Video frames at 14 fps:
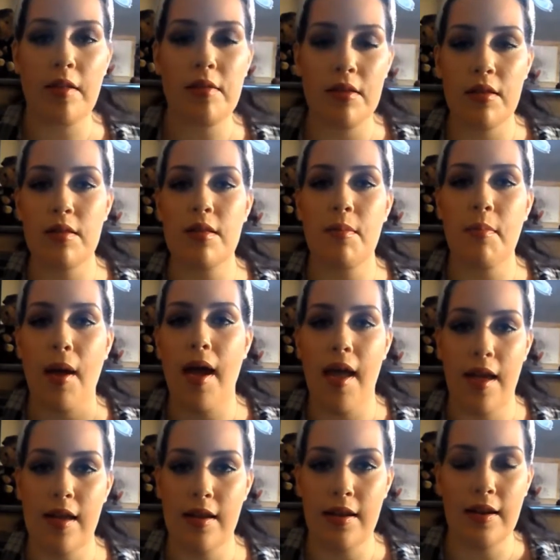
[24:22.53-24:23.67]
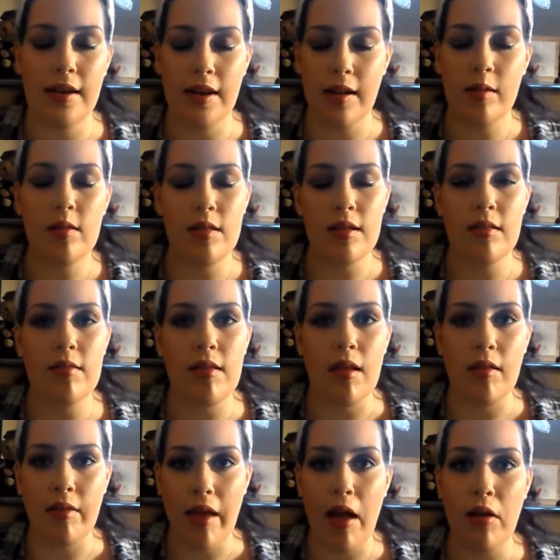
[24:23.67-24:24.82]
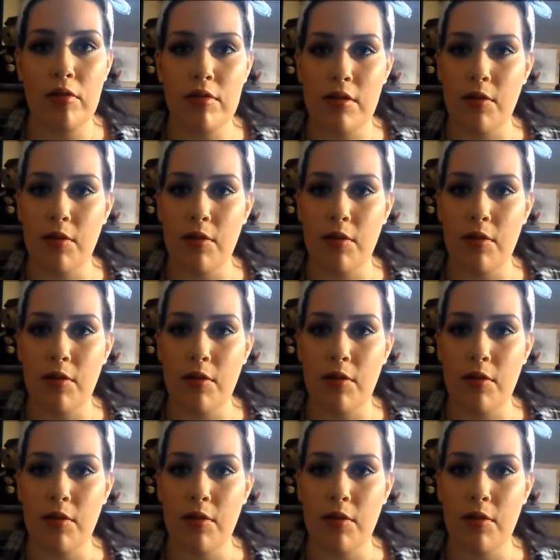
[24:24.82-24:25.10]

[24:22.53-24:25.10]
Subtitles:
I said this in my head. I did not say this out loud,